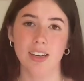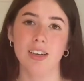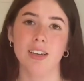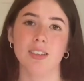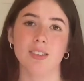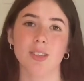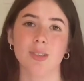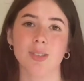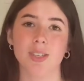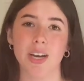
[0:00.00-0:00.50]

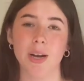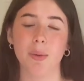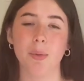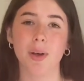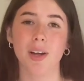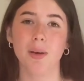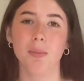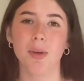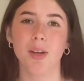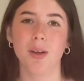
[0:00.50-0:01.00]
So today we're
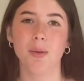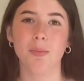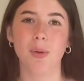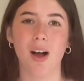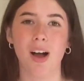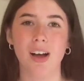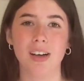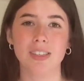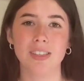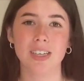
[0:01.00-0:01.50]
gonna be
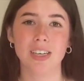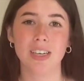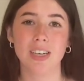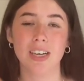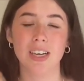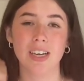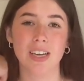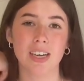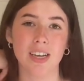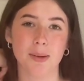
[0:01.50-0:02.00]
unboxing
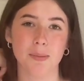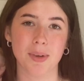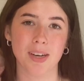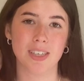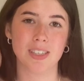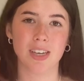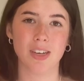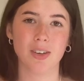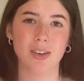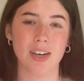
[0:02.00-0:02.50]
it and I'm gonna
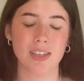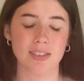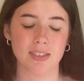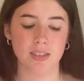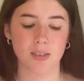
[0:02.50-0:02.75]
tell you guys a